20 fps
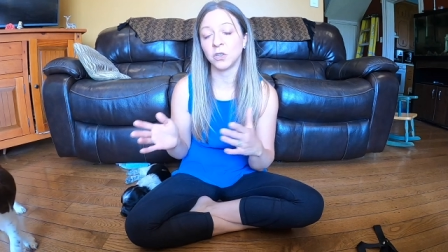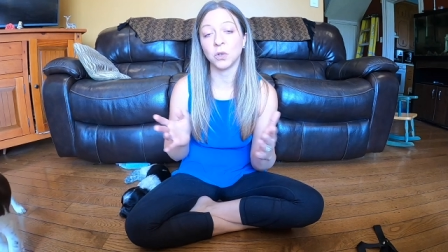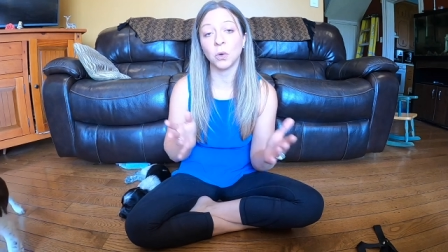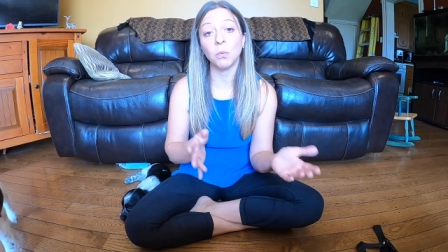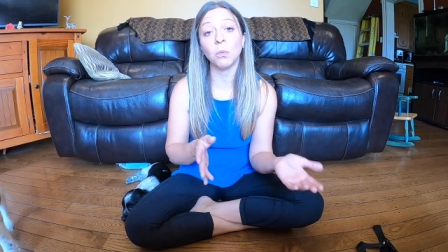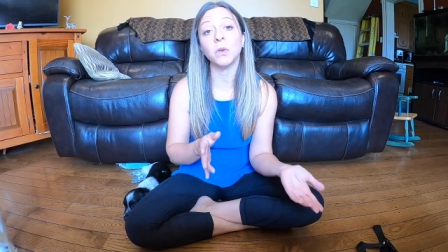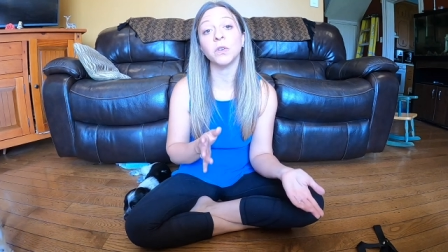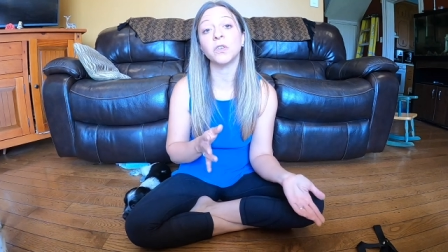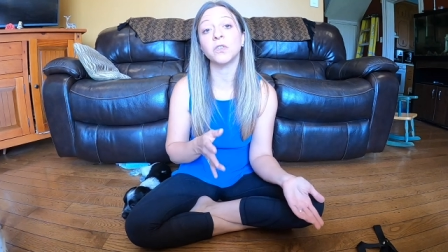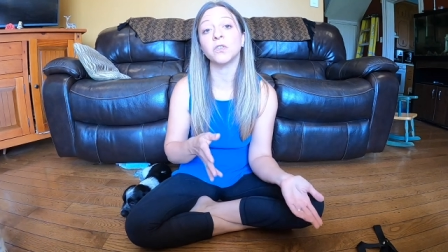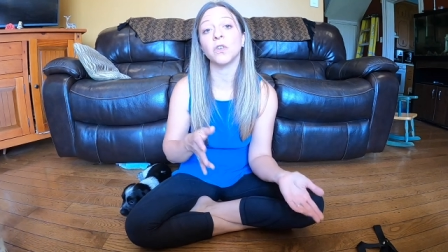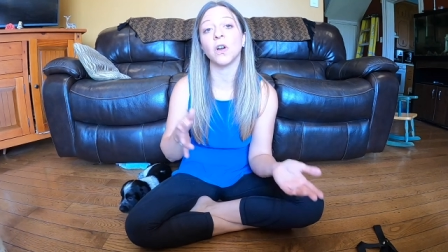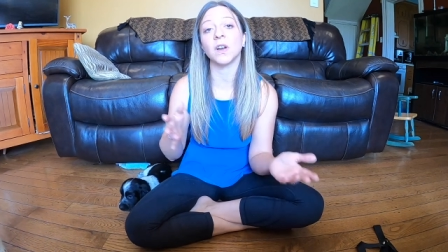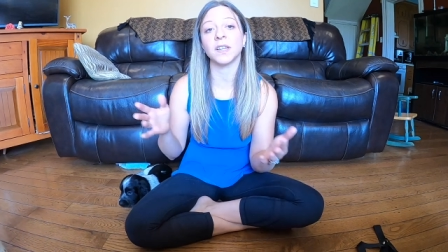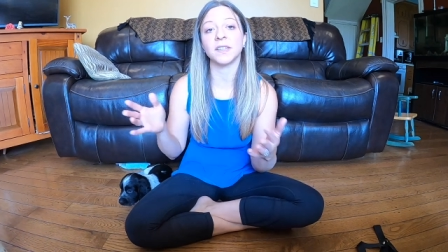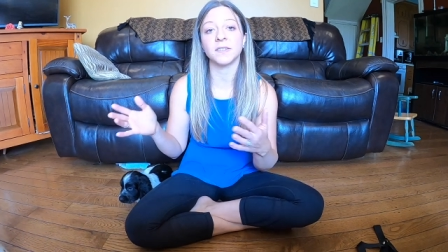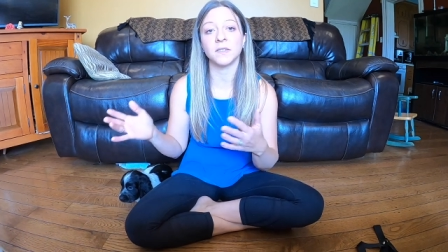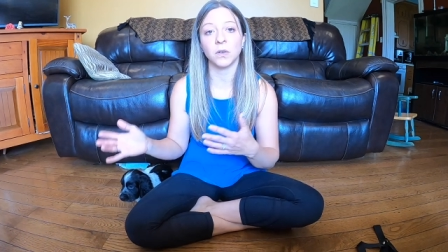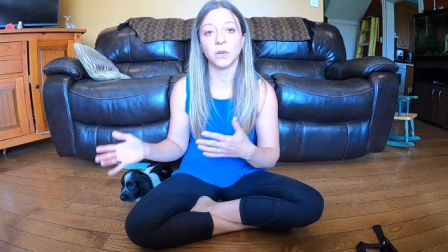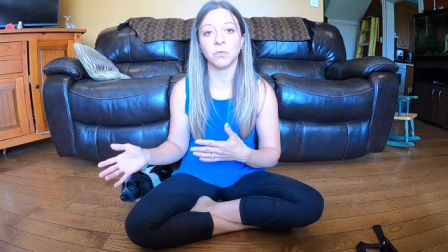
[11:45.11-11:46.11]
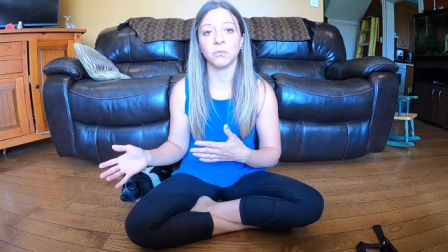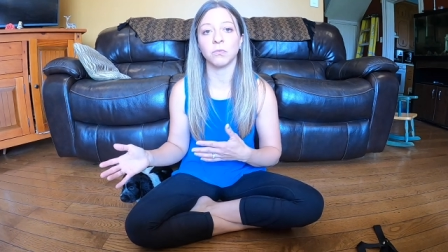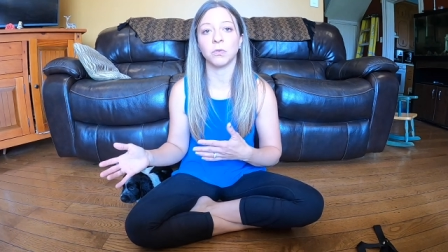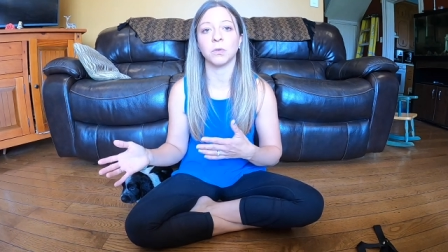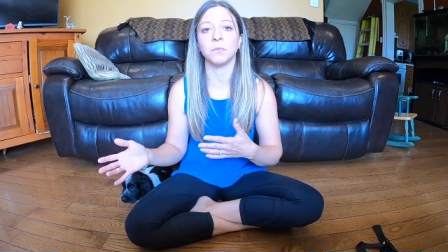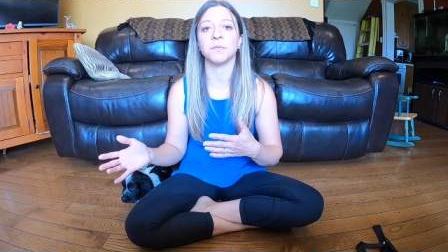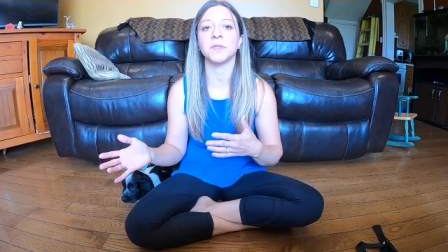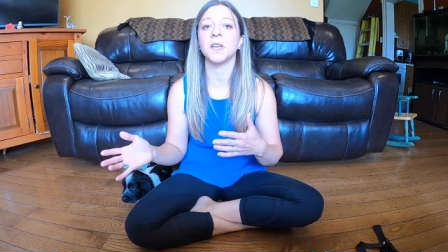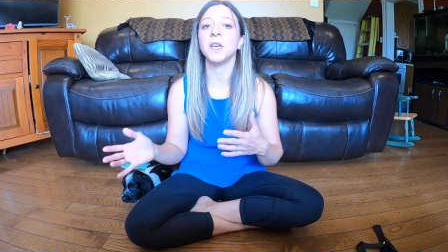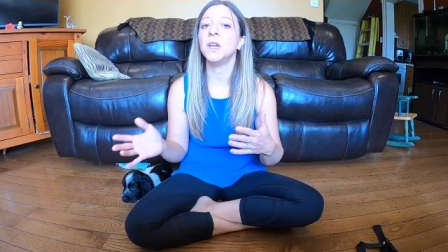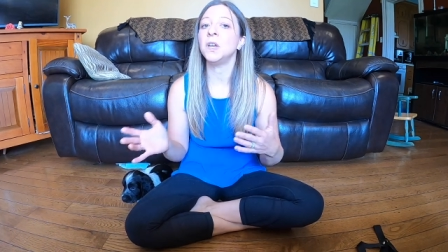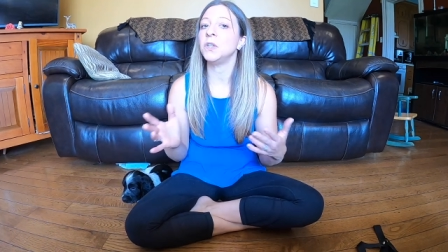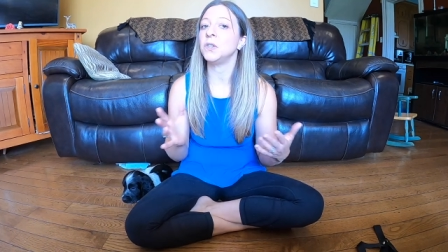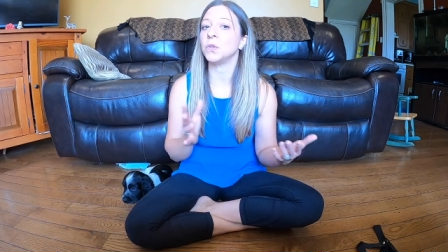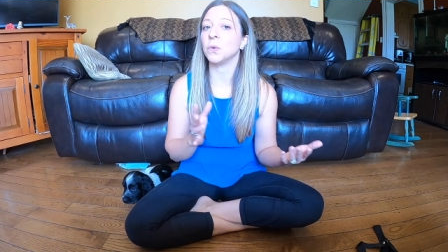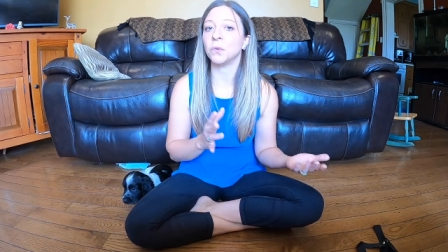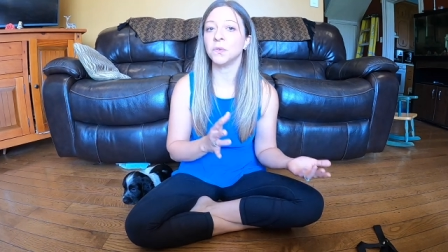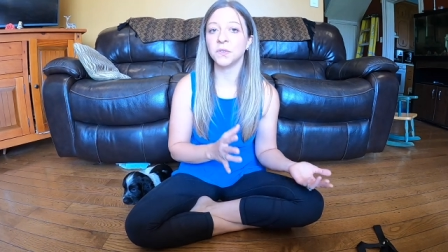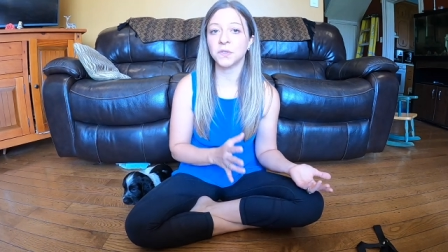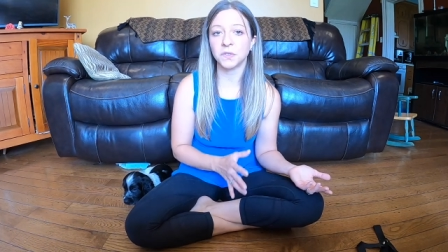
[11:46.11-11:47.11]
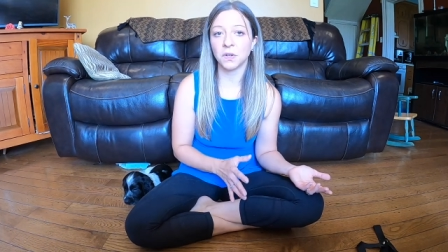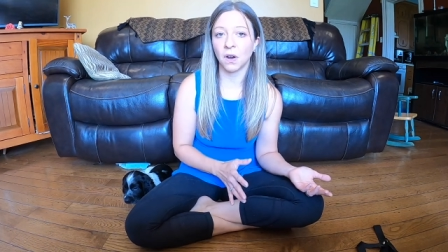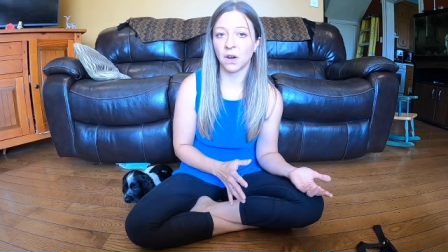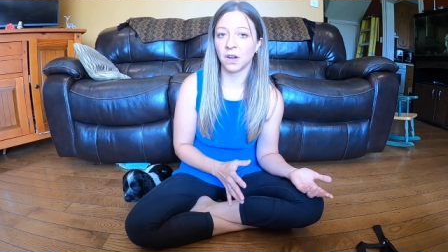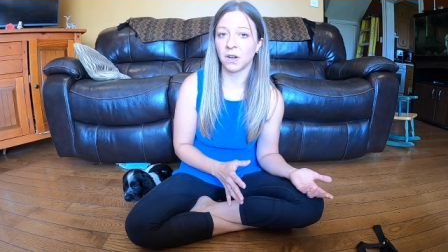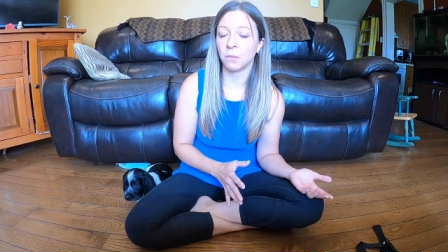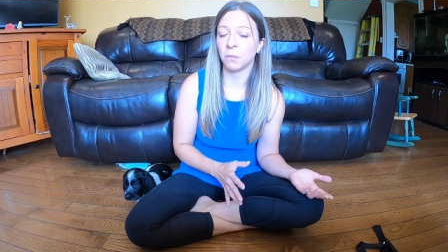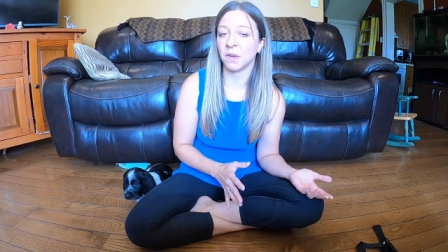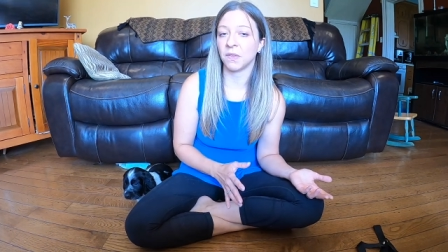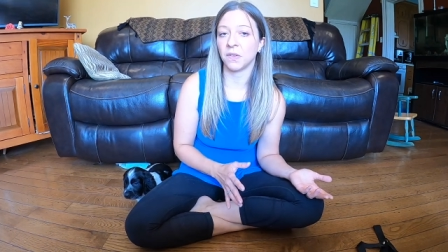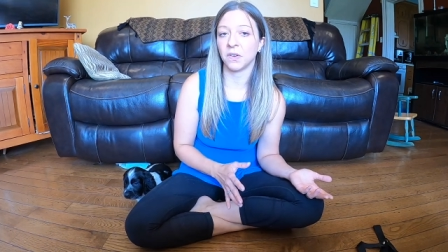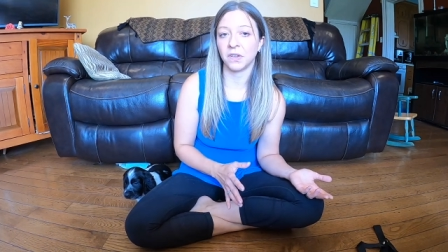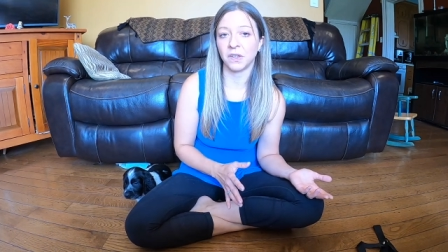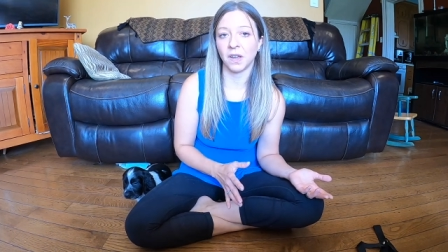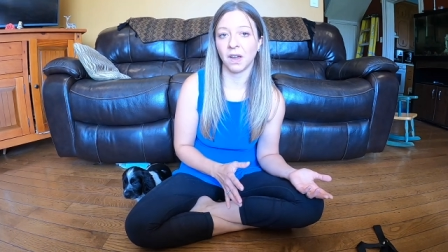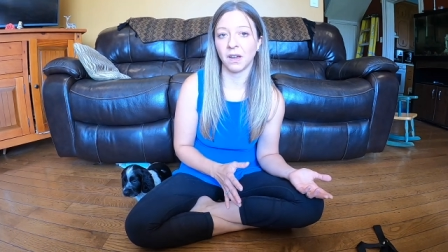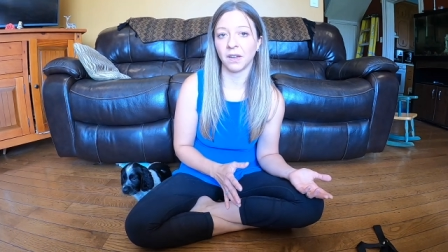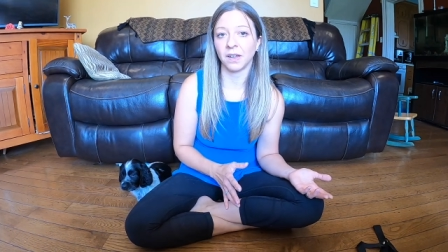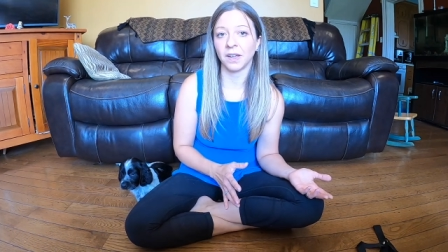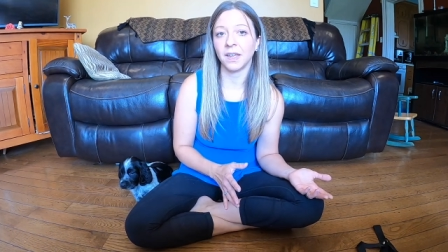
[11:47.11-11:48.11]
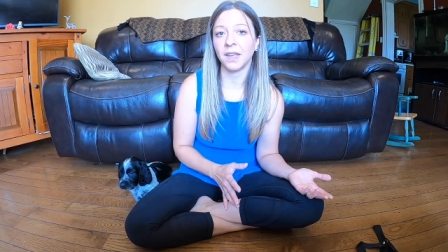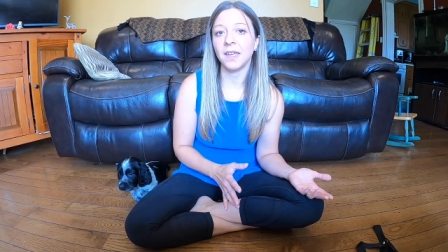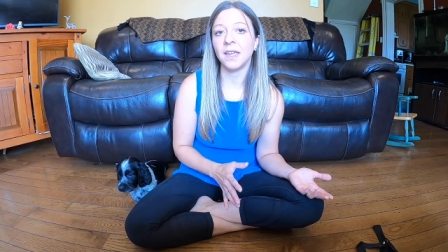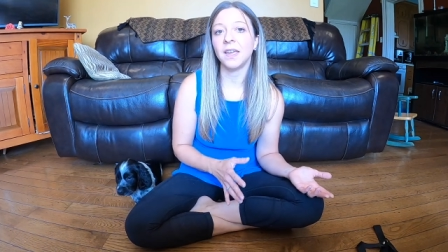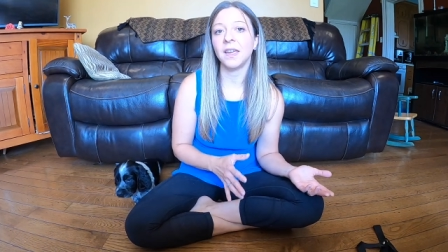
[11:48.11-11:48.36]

you don't want your dog in certain rooms, don't start it when they're young.